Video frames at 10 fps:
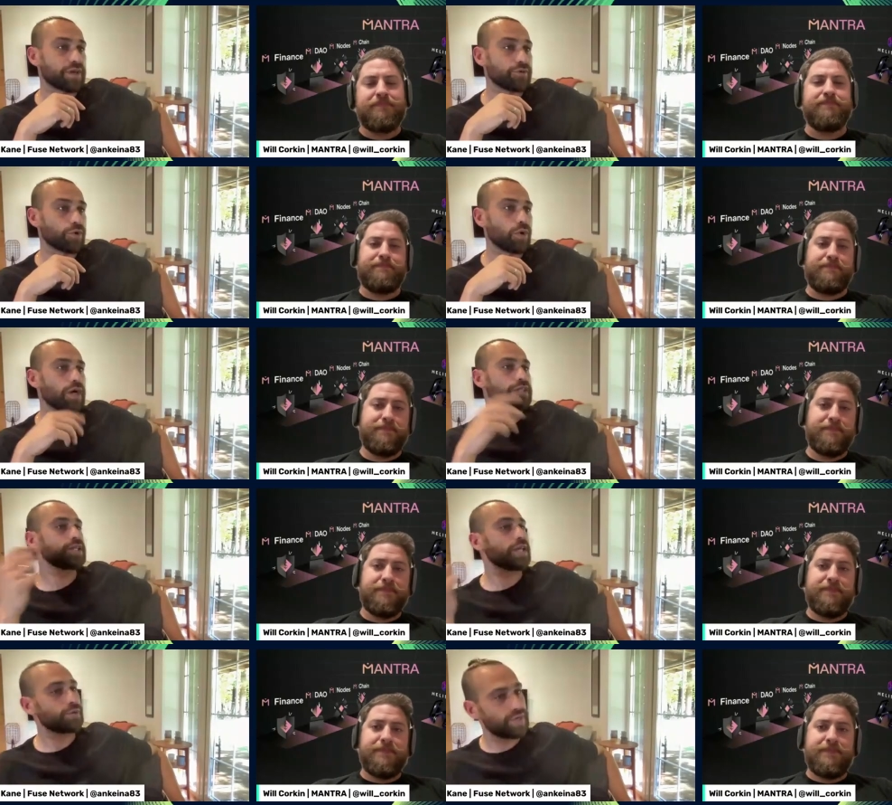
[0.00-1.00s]
Speaker 1: that they require.
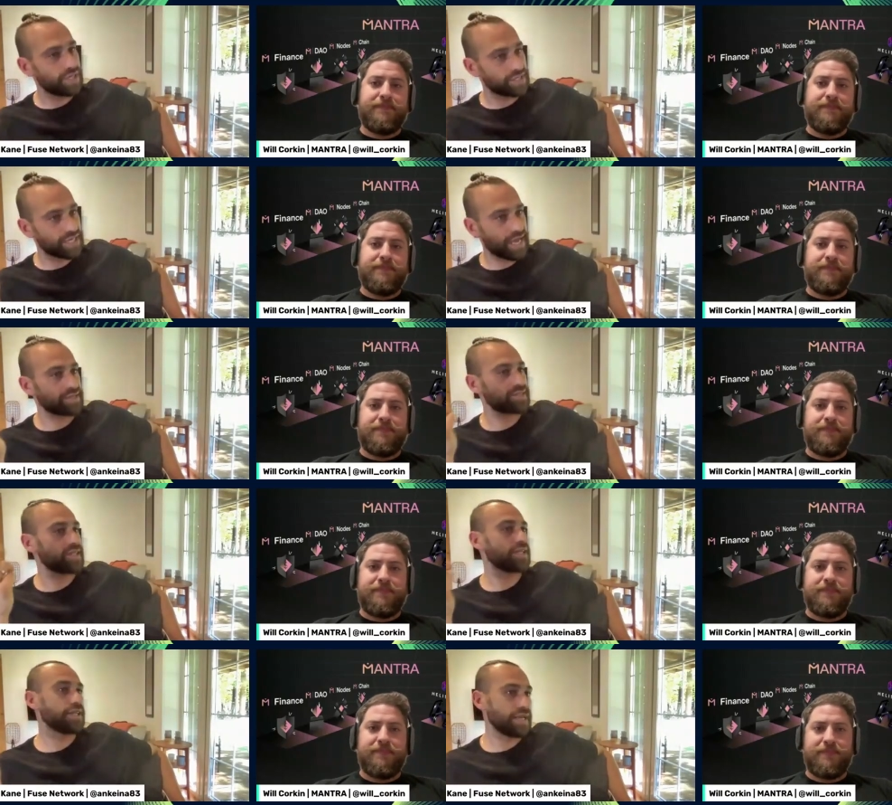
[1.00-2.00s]
So they all need a DEX, they
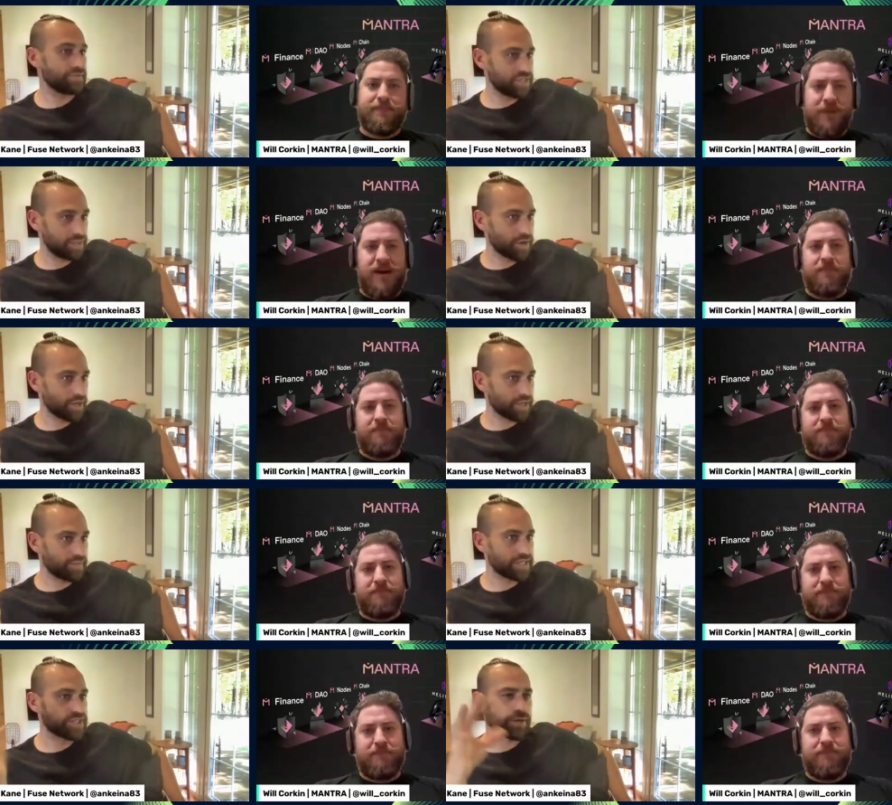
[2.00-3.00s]
need an NFT yeah.
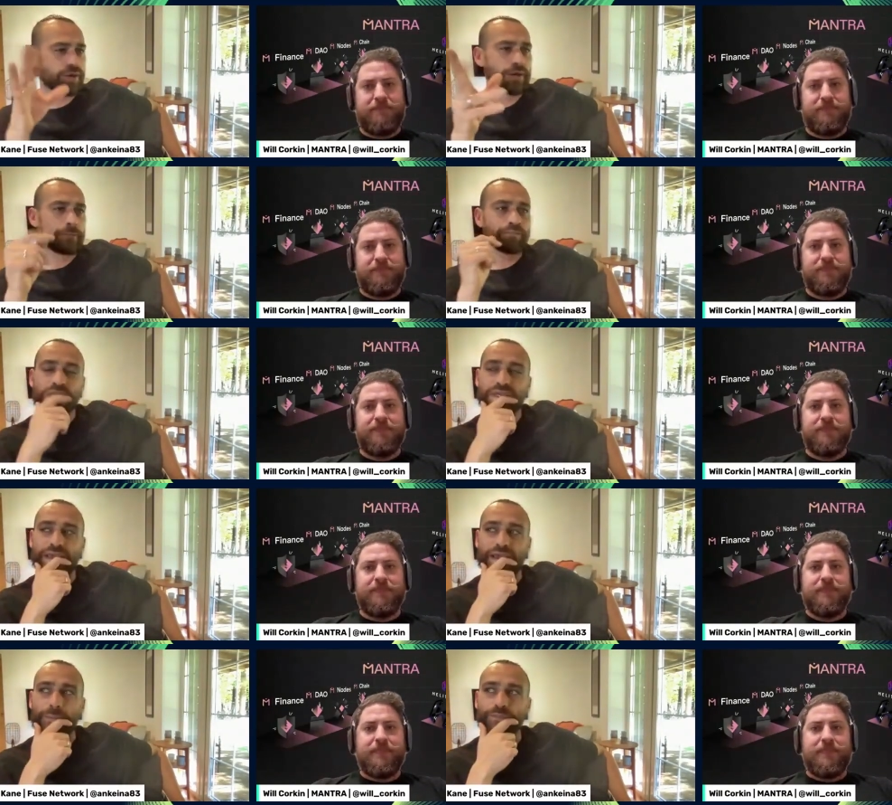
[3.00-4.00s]
marketplace. So,
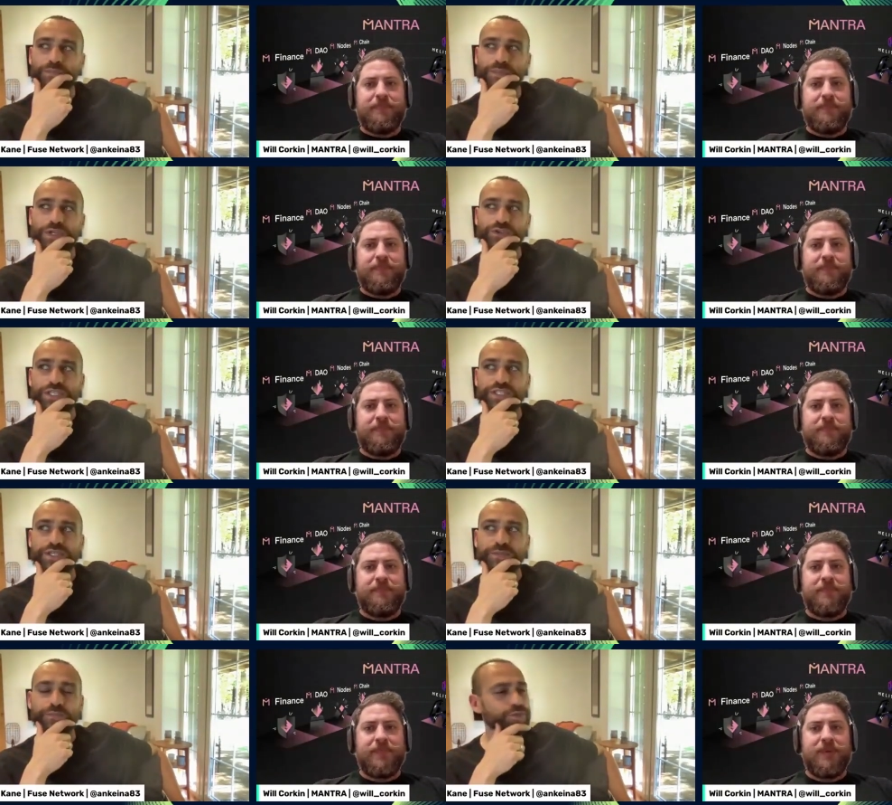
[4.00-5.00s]
yeah,
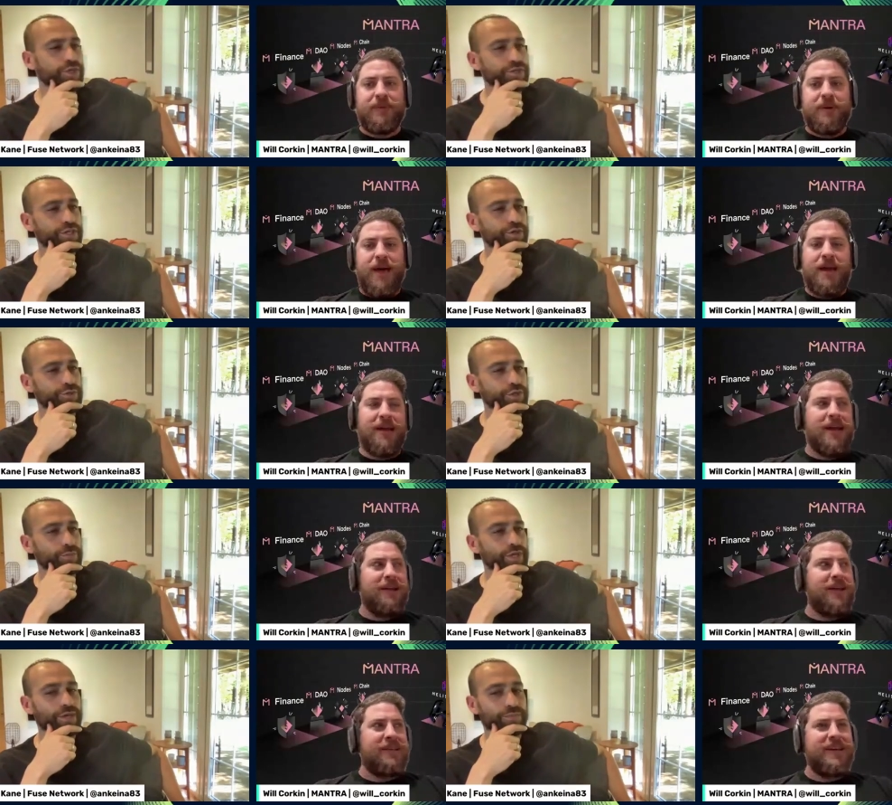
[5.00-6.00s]
interesting. So you did a good and, job.
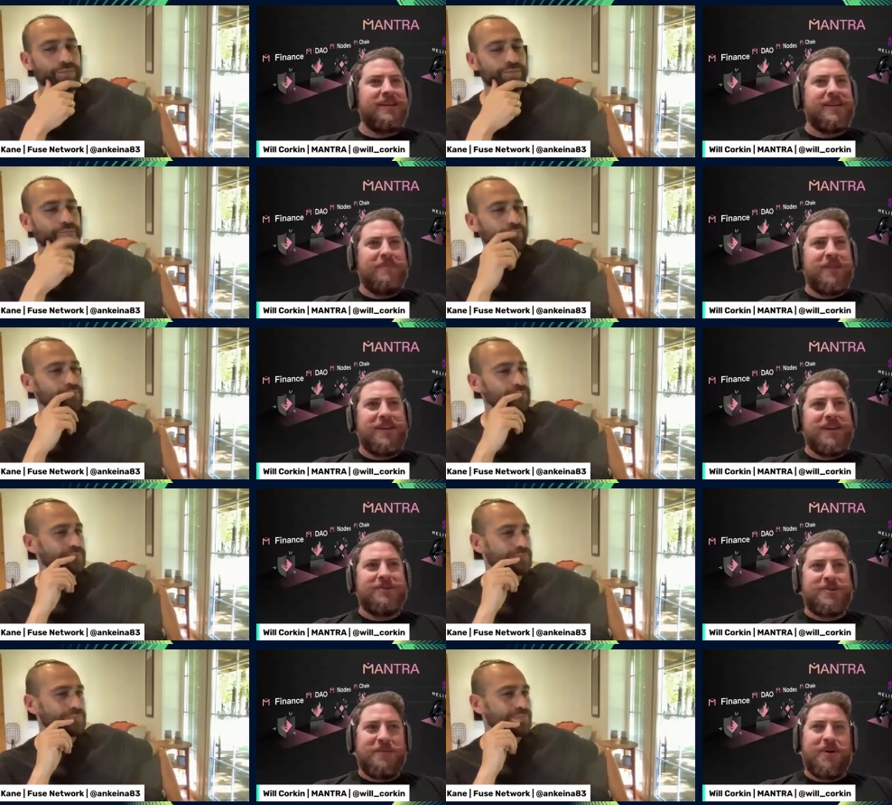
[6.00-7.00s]
And
Speaker 2: like the, I mean, the
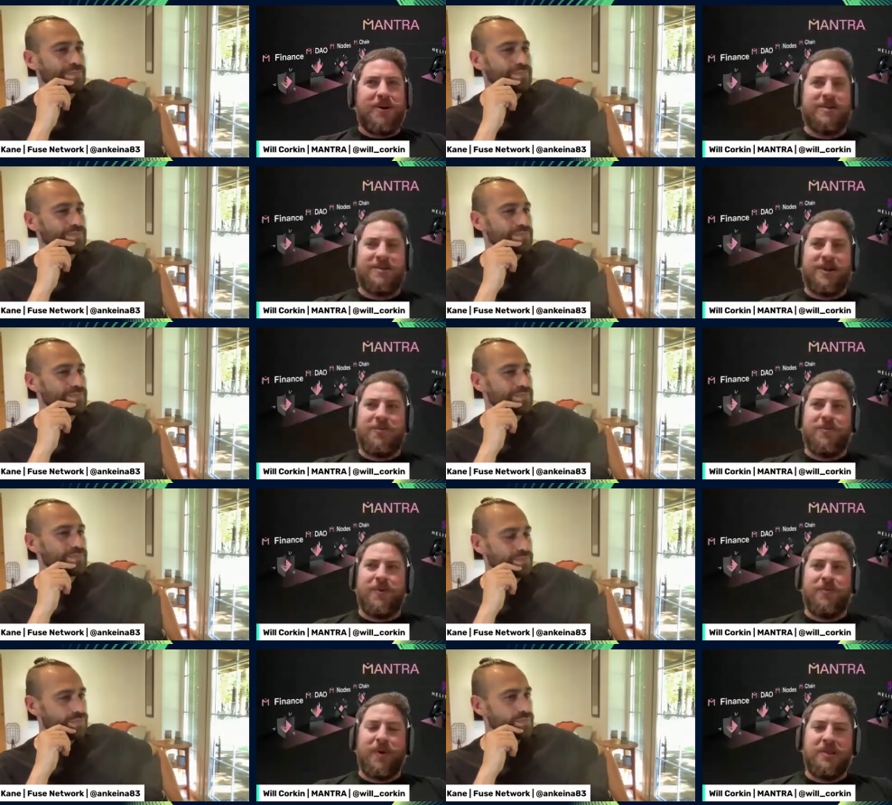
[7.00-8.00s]
interesting part is, you know,
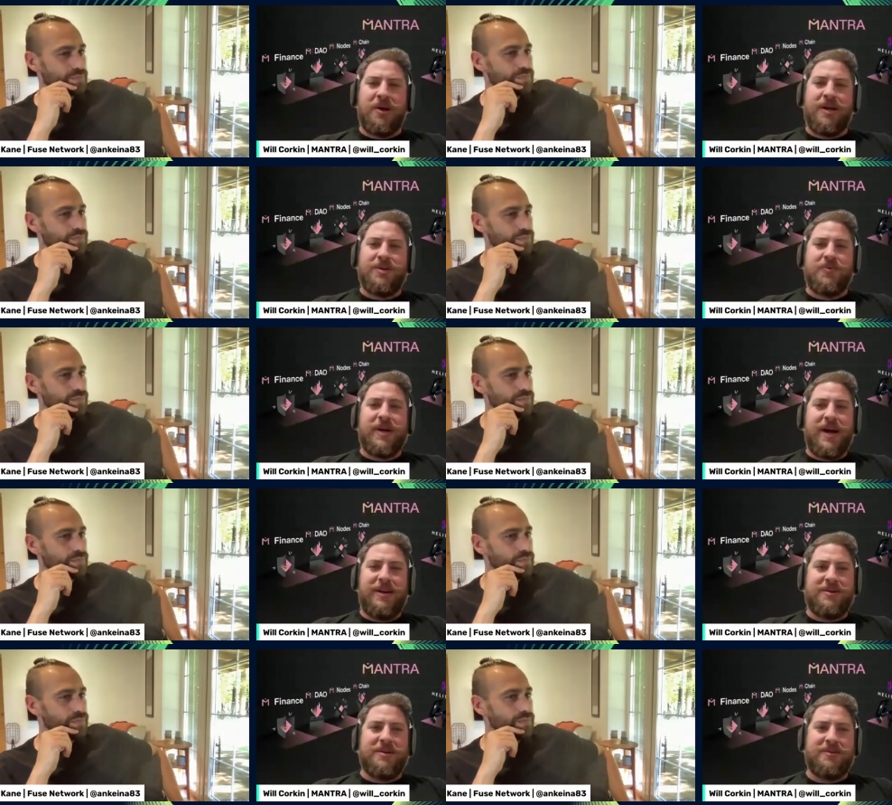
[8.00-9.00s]
when we launched, we kind
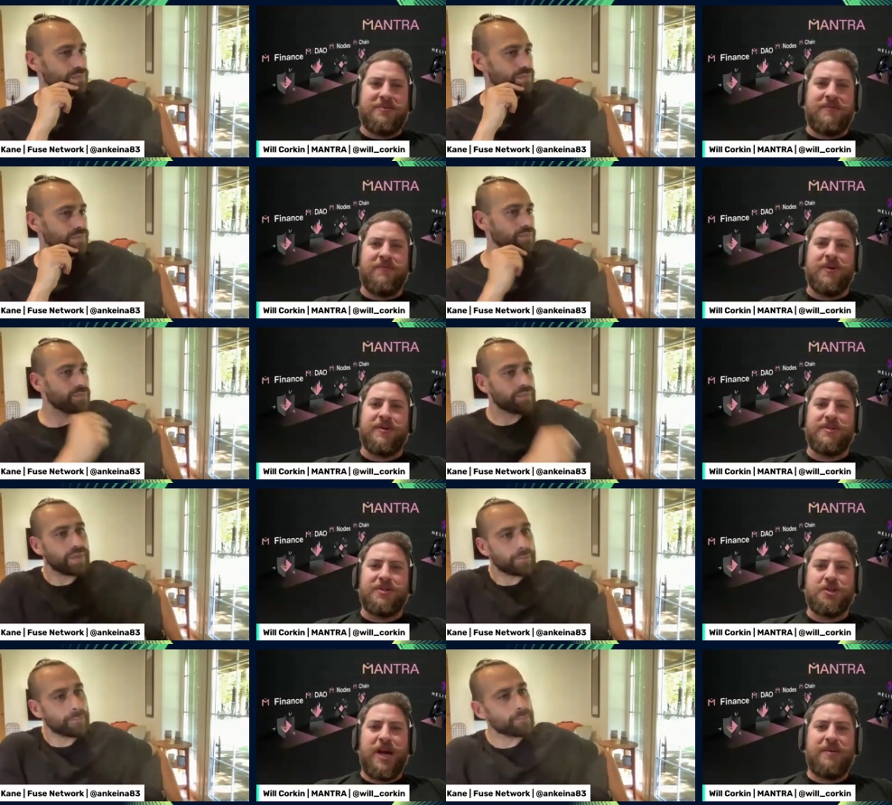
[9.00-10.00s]
of took the reverse
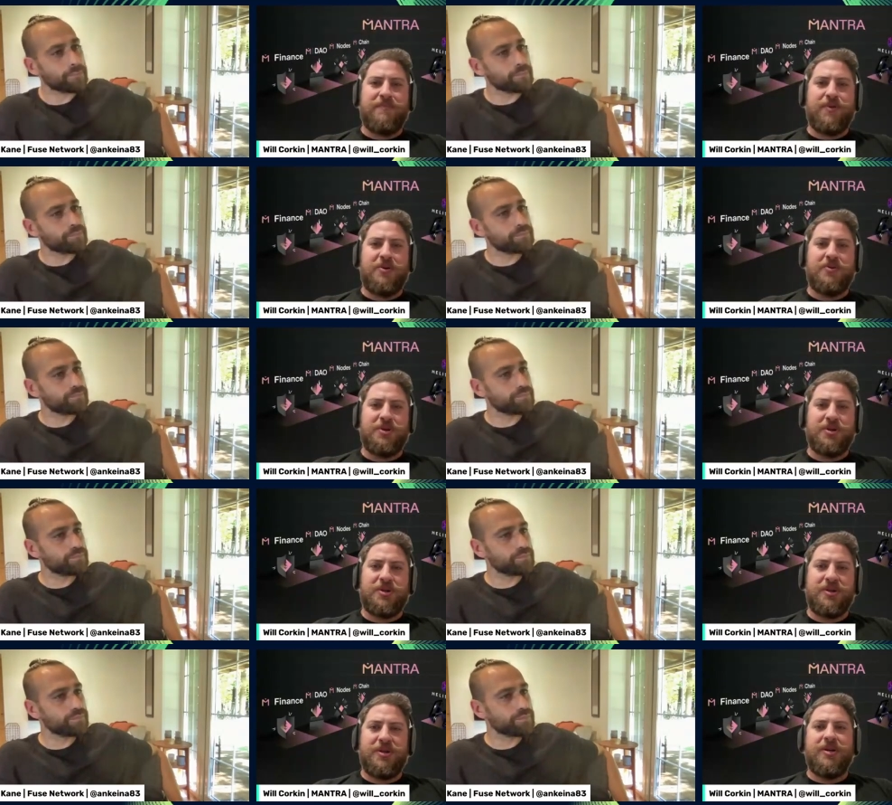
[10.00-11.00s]
chain approach,